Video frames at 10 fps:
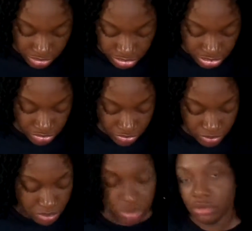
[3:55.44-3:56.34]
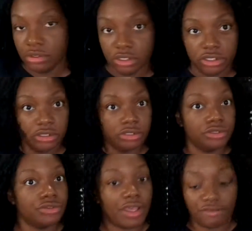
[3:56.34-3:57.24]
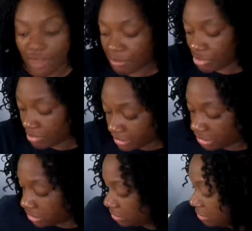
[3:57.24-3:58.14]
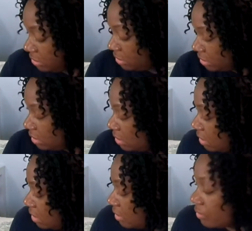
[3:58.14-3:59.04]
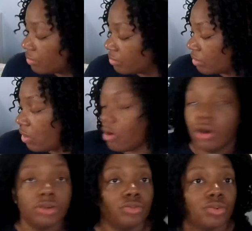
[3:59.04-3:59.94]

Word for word: to do that fabric painting on